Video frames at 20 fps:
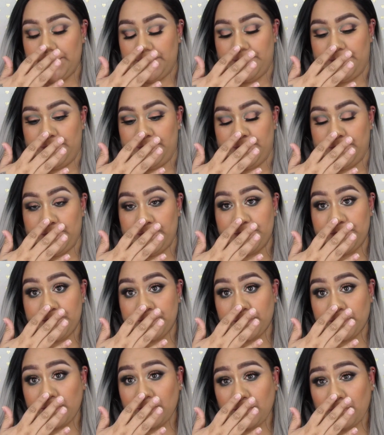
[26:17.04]

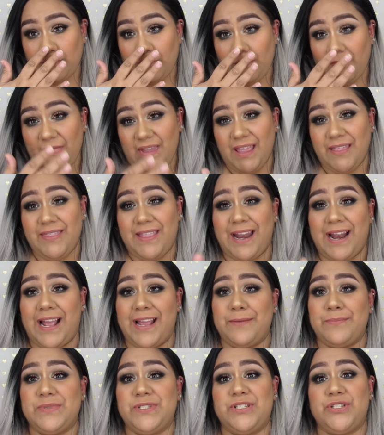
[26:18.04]
that I
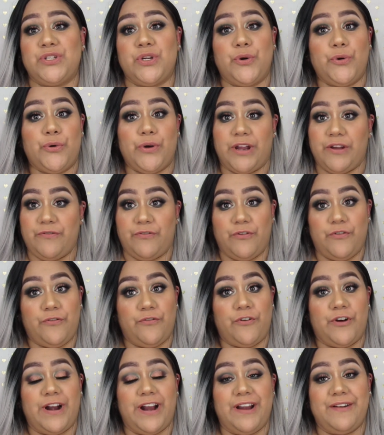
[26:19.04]
am so grateful
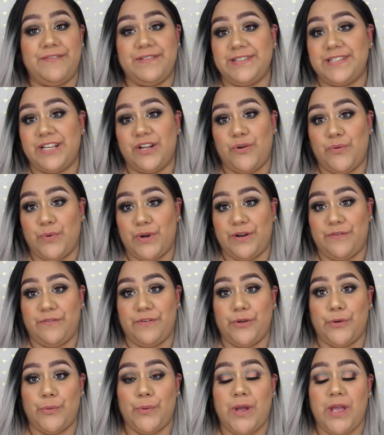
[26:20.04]
for every single one of
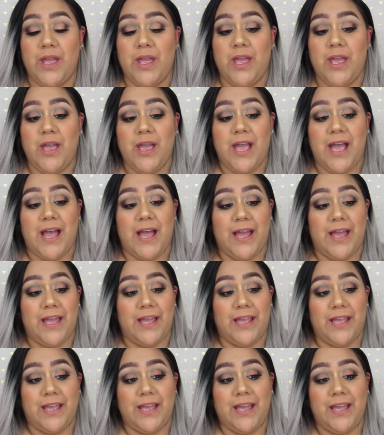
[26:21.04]
you.
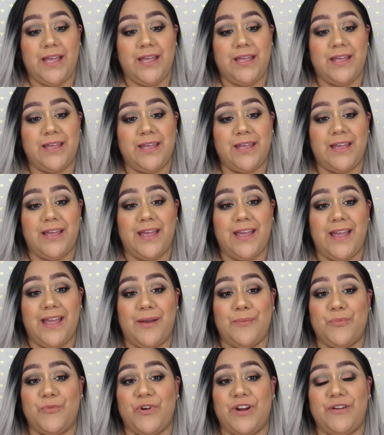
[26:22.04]
I
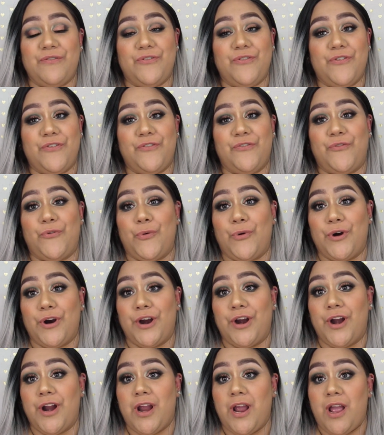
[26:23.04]
am grateful
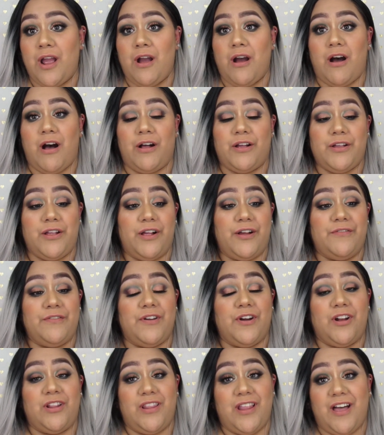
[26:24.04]
for all of
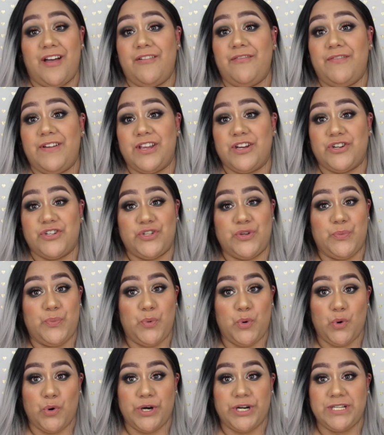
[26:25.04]
your love and your
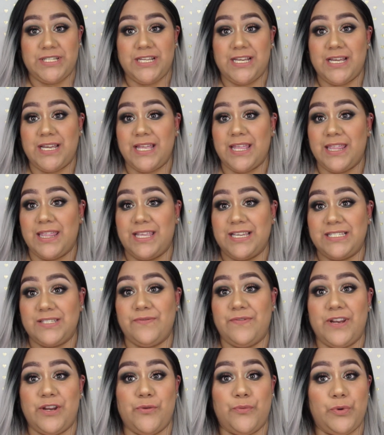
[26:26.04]
support. This
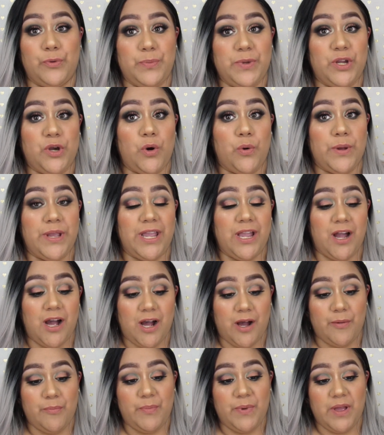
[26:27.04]
video will be going
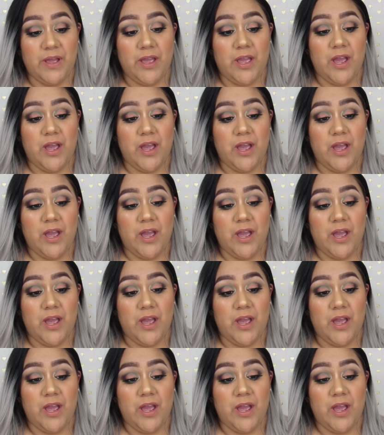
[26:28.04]
up